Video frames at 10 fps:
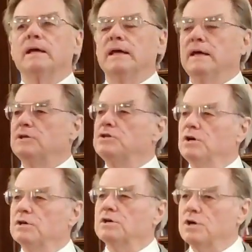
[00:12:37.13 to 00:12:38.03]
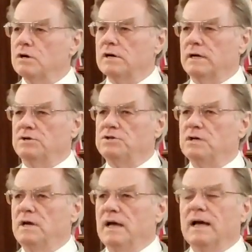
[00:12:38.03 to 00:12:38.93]
It took courage.
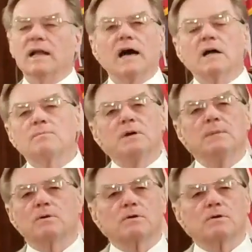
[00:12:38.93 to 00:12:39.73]
And a lot of people,